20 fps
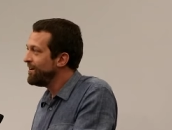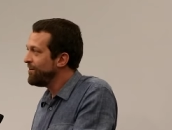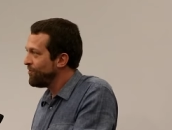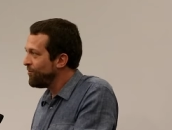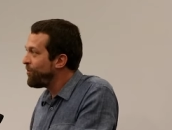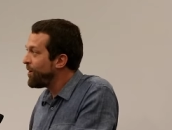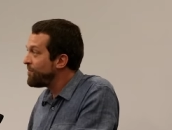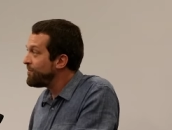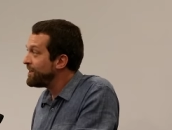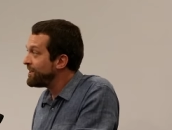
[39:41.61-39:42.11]

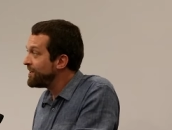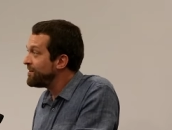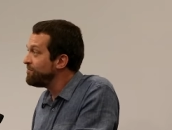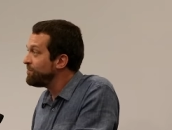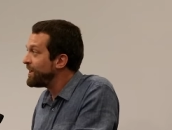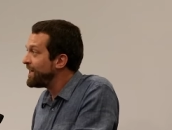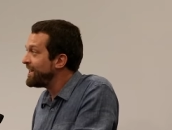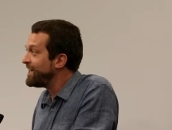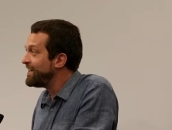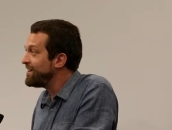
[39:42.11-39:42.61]
women
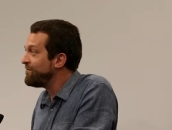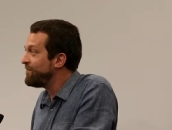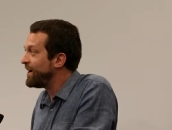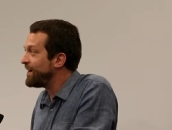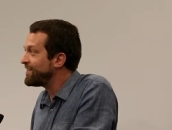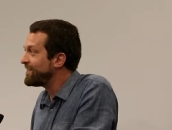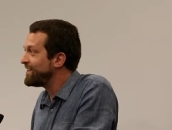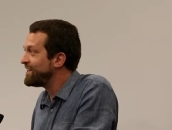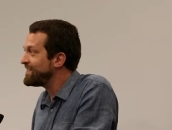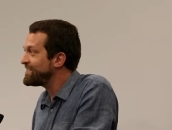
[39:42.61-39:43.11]
complaining
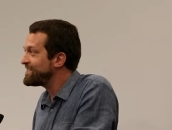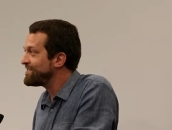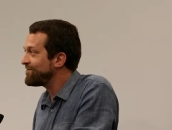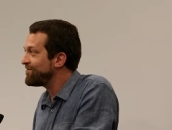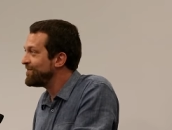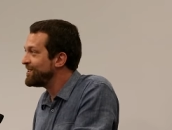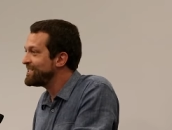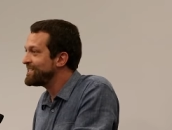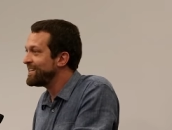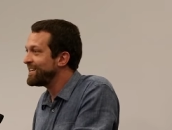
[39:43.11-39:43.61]
about this
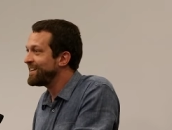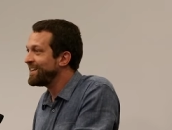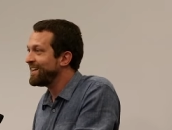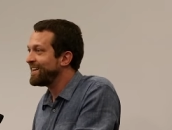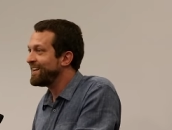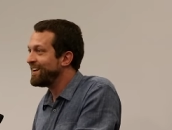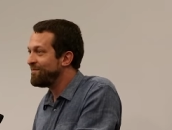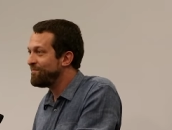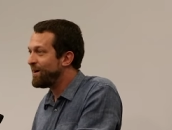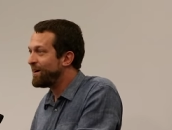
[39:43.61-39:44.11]

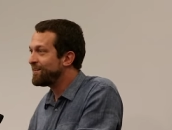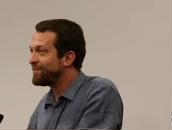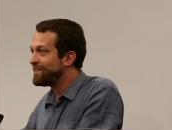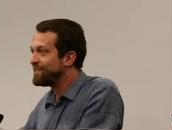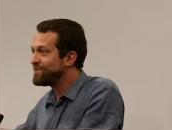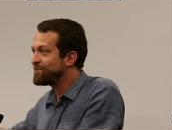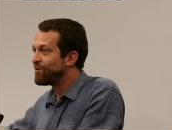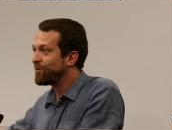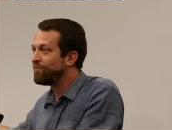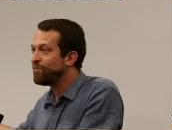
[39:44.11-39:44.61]
recently, about
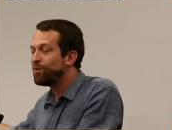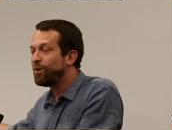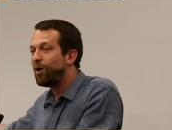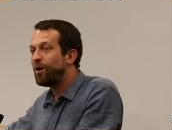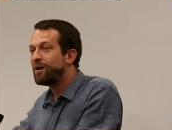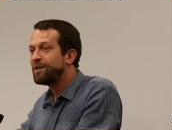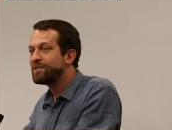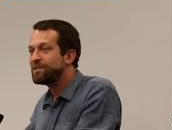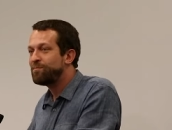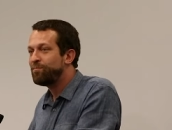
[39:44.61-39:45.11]
these sort of
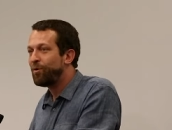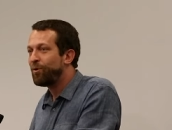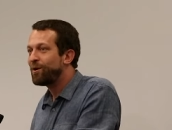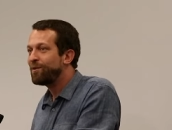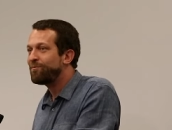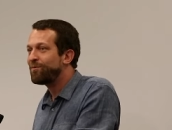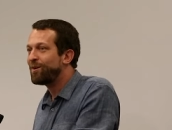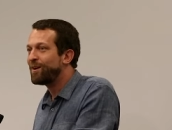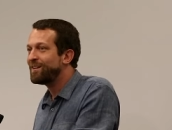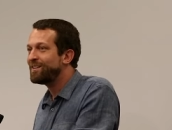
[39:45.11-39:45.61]
lost
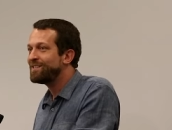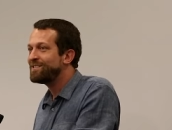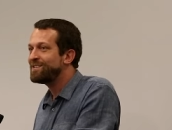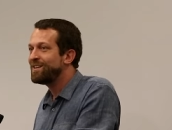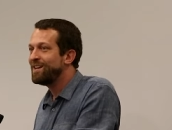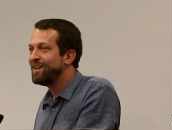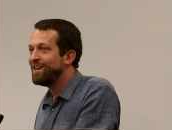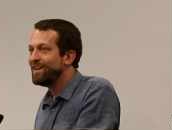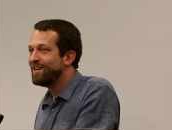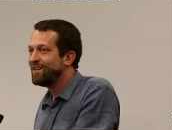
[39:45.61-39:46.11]
boyfriends
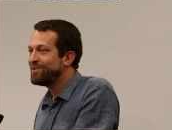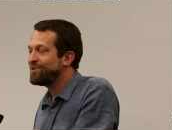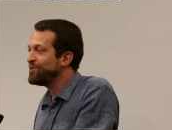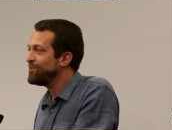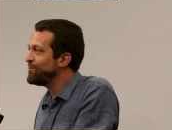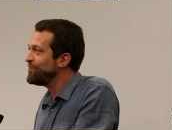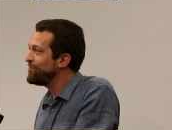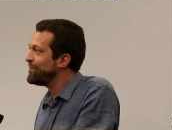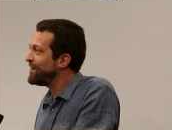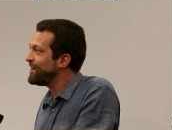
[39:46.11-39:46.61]

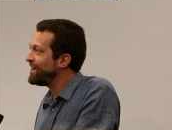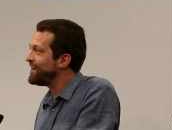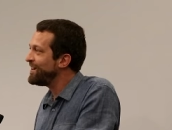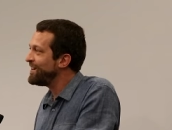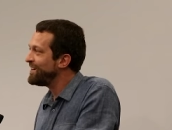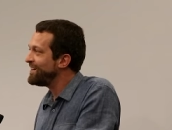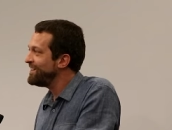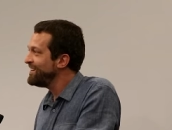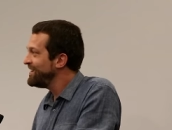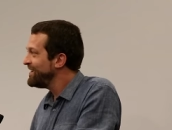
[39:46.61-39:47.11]
to
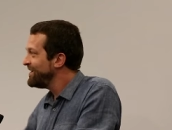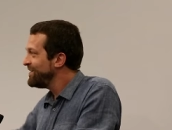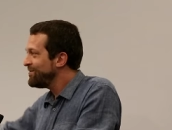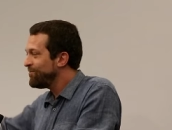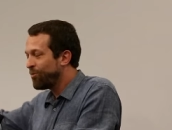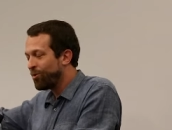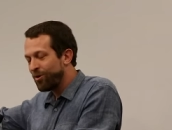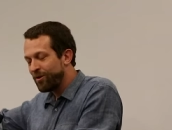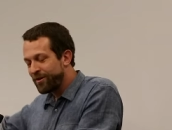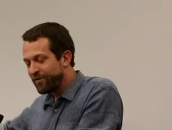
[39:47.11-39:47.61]
uh,
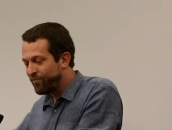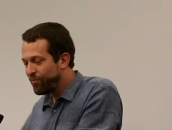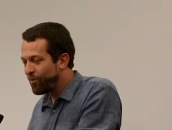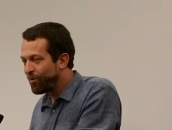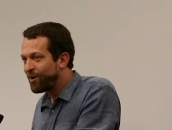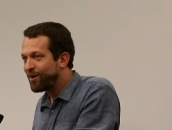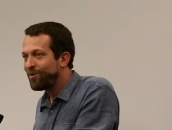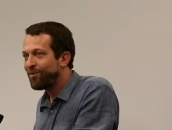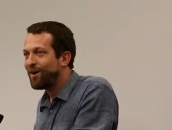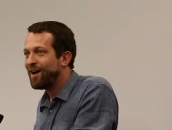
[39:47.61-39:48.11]
World of
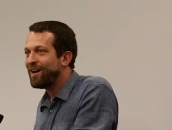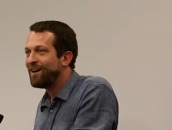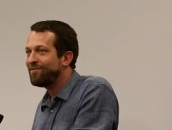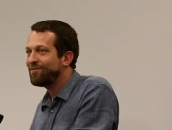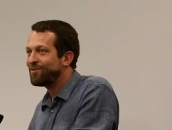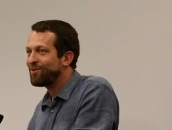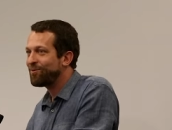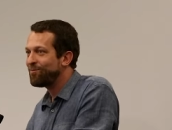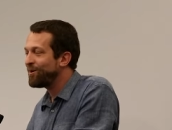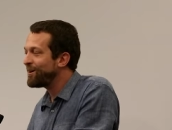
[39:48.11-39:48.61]

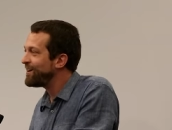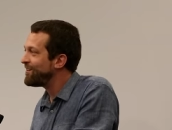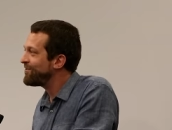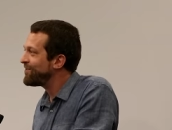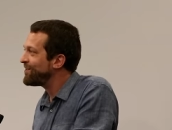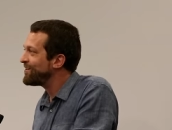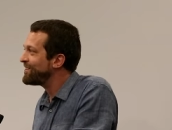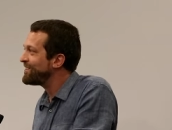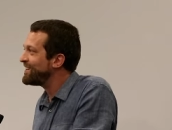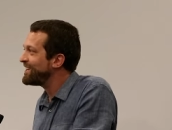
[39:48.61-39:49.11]
Warcraft or
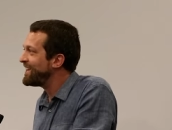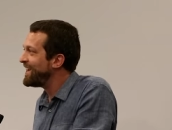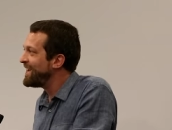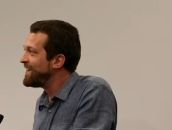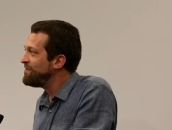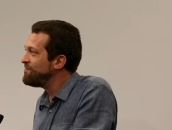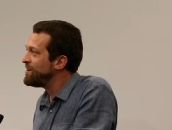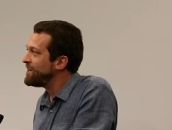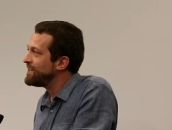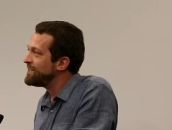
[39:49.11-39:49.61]
whatever the
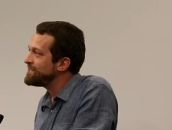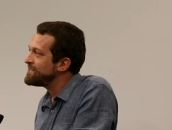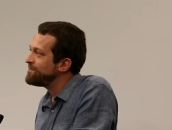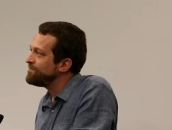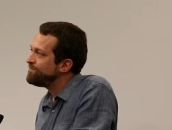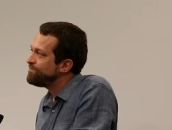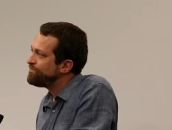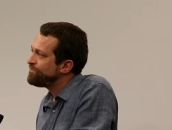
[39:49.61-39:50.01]
game is.